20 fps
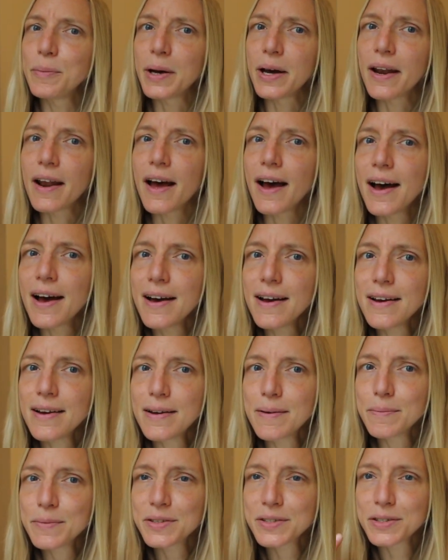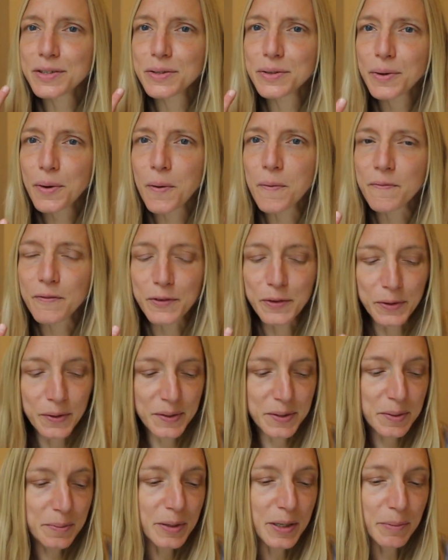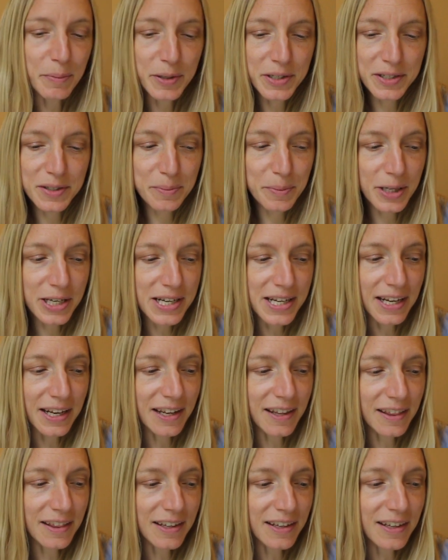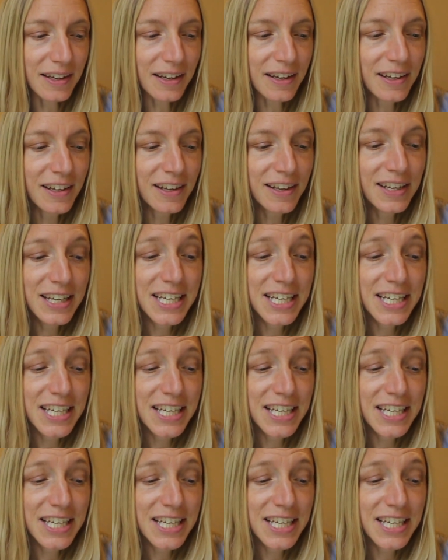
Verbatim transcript: but I'm still hopeful to be participating in the